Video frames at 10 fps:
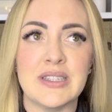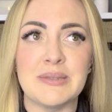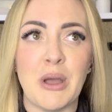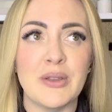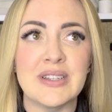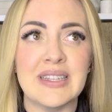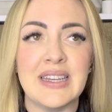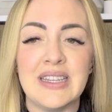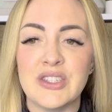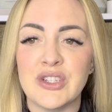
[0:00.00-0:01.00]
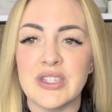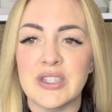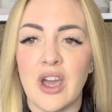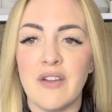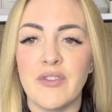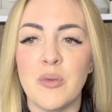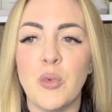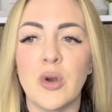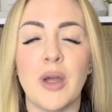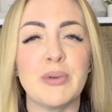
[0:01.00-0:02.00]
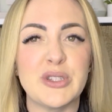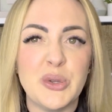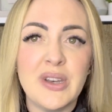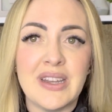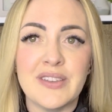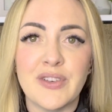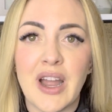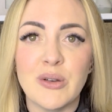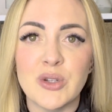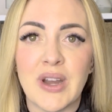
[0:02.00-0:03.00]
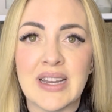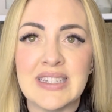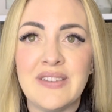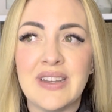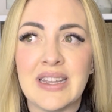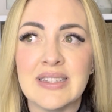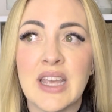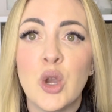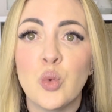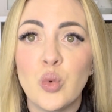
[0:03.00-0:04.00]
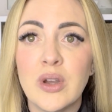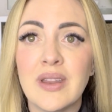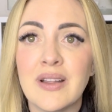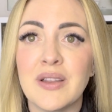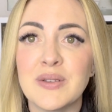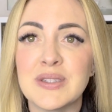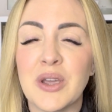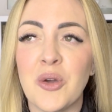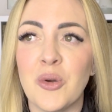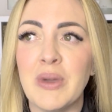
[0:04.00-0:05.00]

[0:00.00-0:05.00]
Smaller cities just offer more opportunity for outdoor activities really close to home.